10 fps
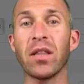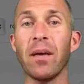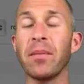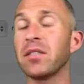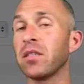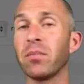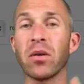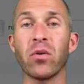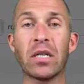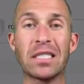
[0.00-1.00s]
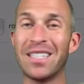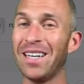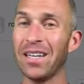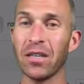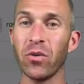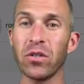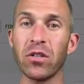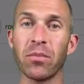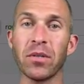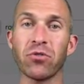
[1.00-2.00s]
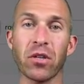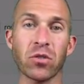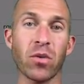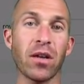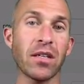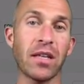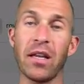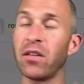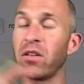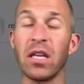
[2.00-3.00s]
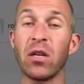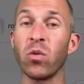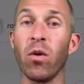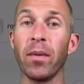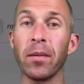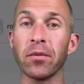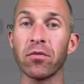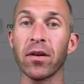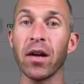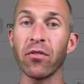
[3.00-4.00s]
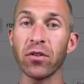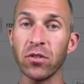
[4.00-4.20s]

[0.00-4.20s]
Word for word: that means the Bitcoin is not going to your Bittrex wallet and you won't be able to recover it.